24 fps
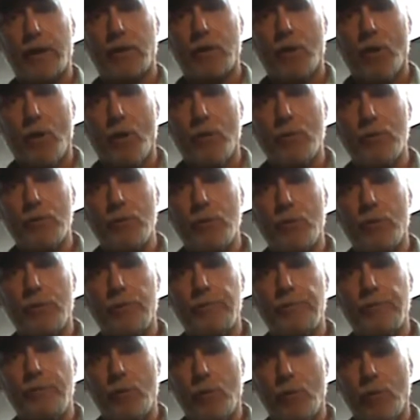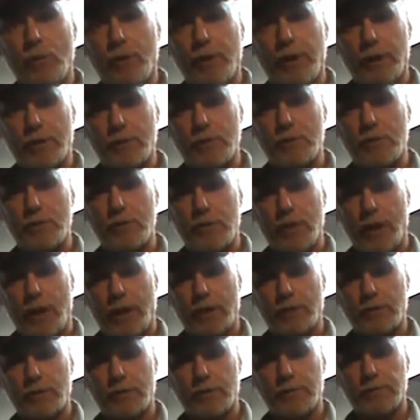to go to a 4-inch
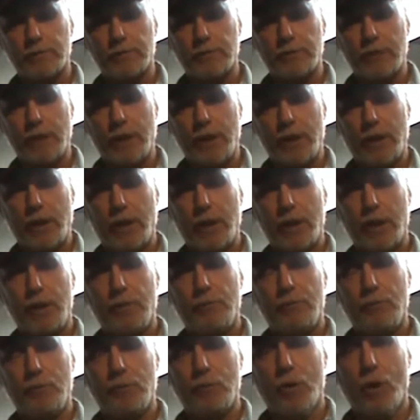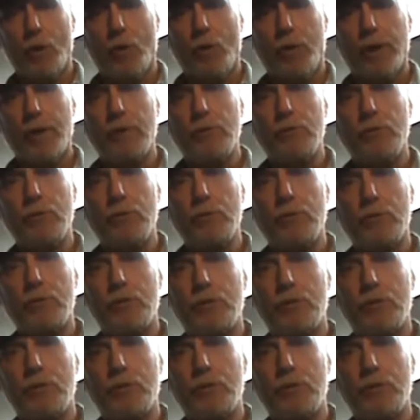duct. If you go into a